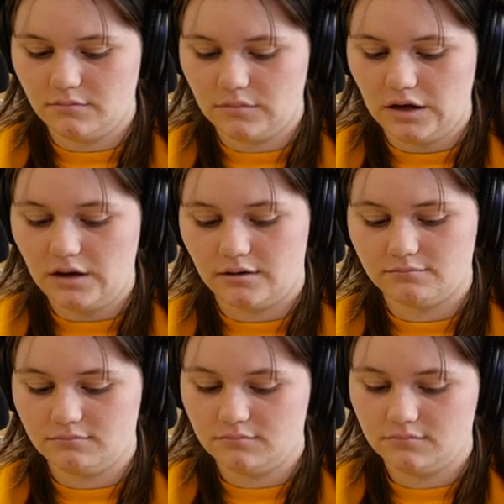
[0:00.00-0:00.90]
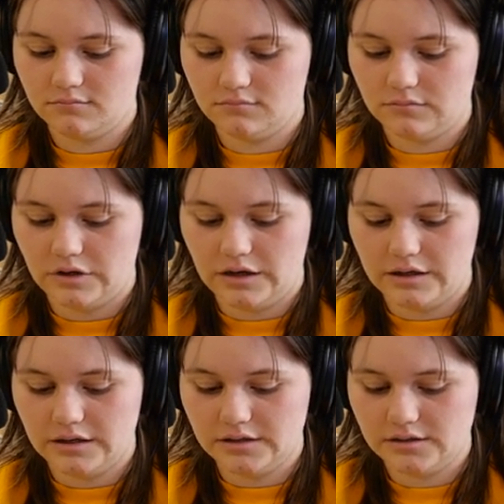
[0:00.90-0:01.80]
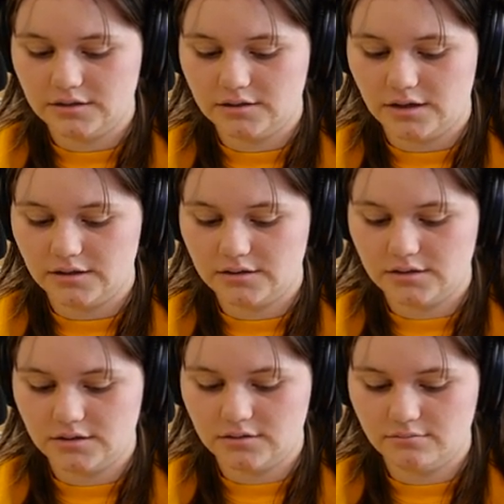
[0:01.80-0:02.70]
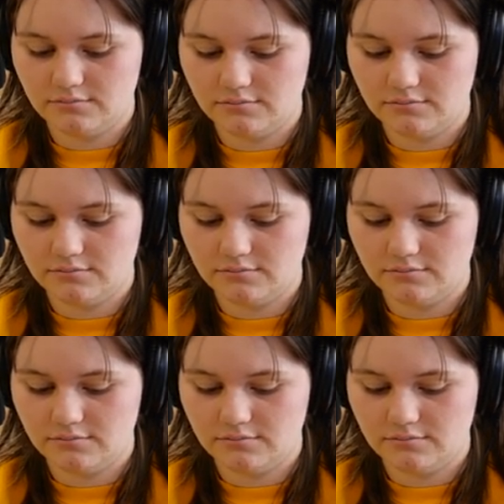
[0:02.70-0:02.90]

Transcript: yeah, I guess that's